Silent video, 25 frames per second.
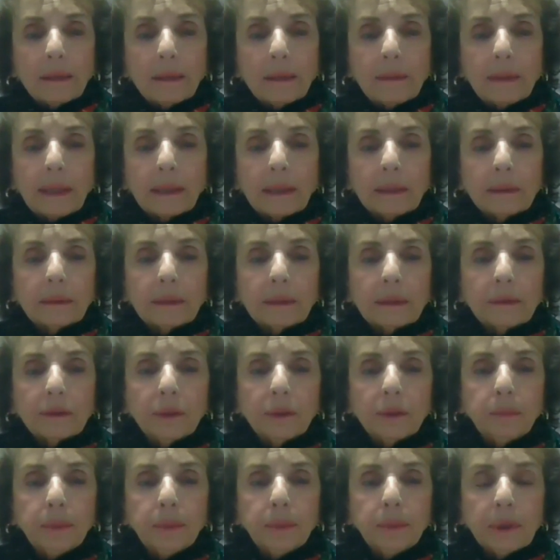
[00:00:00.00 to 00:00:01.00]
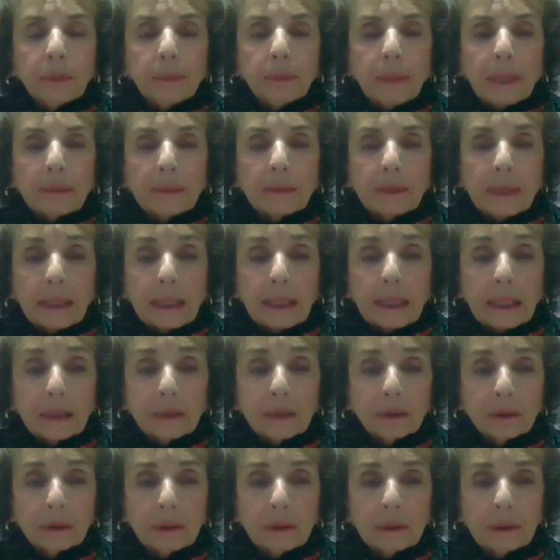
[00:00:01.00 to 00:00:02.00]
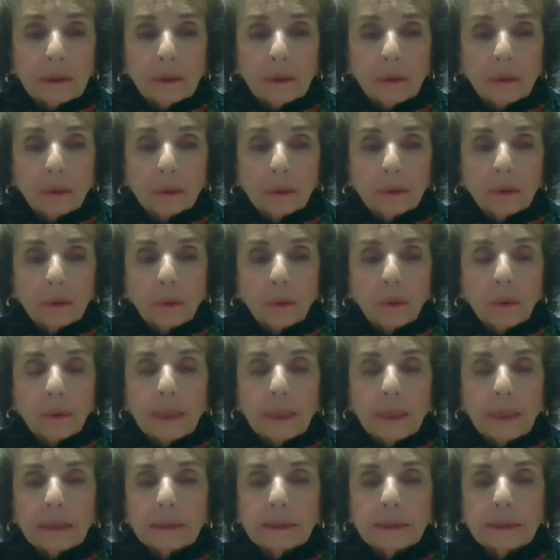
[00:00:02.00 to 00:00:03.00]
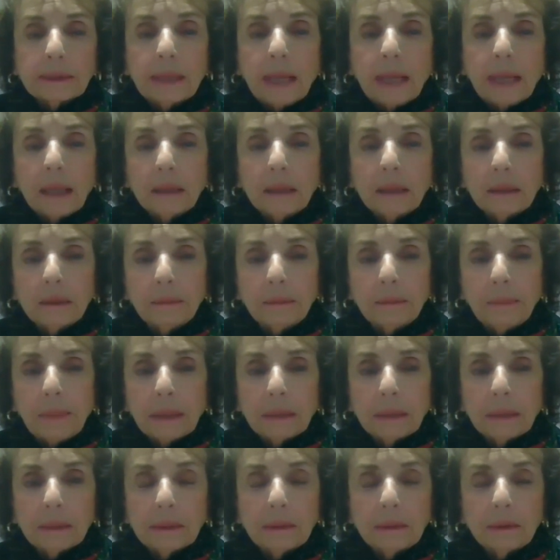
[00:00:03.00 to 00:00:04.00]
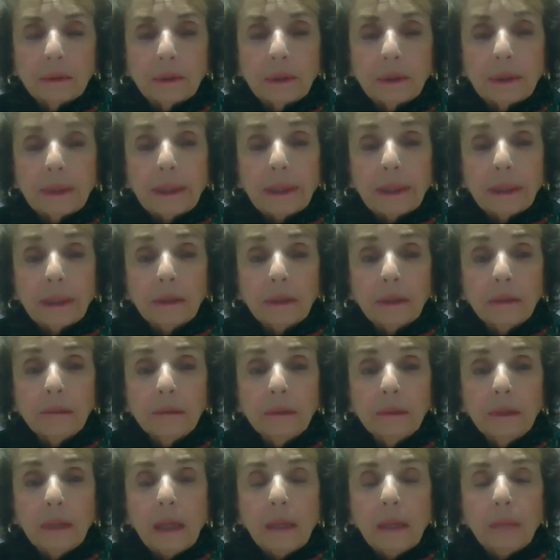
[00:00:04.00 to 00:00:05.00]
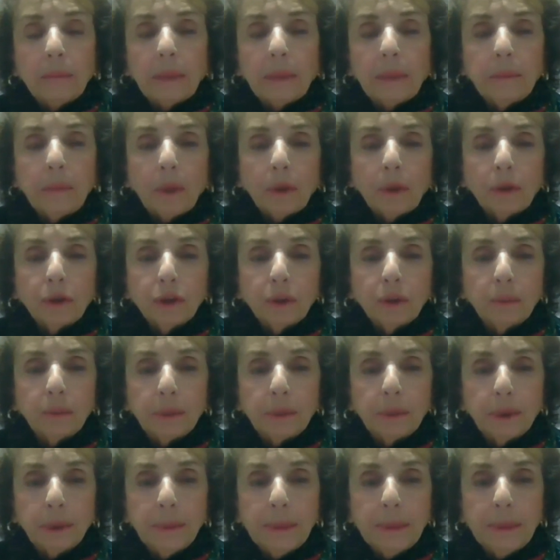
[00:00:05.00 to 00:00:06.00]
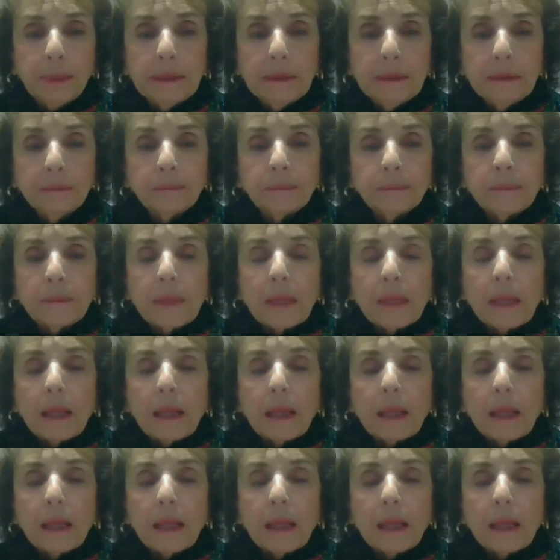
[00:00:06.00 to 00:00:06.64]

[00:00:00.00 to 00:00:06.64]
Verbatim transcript: that there's a book about that actually called "All That Is Solid Melts into Air" by Marshall Berman,